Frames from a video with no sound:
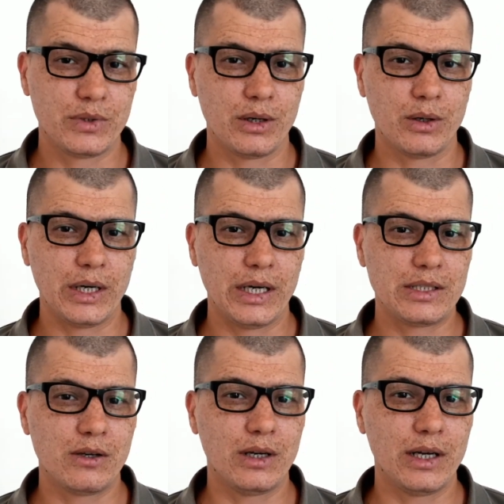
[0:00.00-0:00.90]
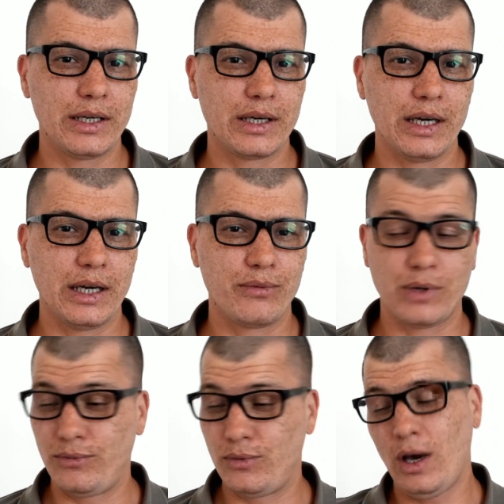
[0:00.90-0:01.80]
So it's not like
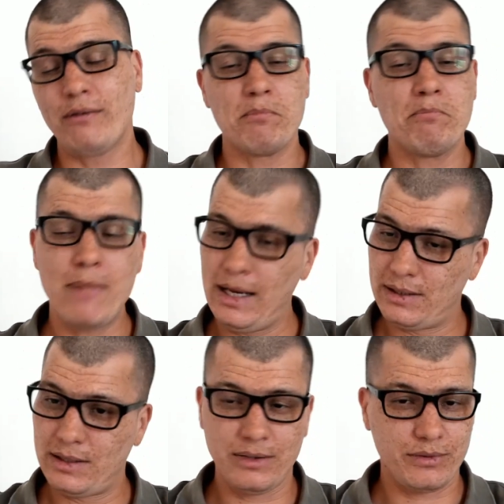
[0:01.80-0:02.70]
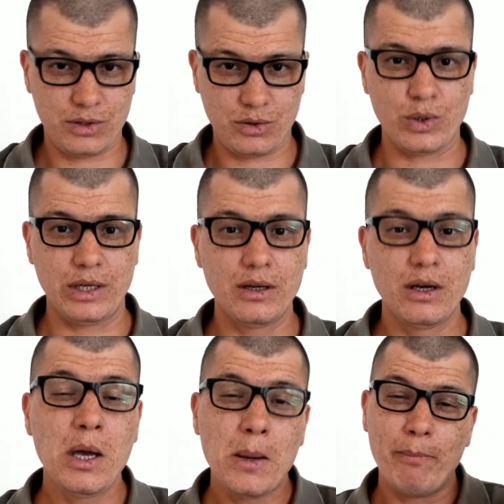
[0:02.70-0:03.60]
if you have a massive screen,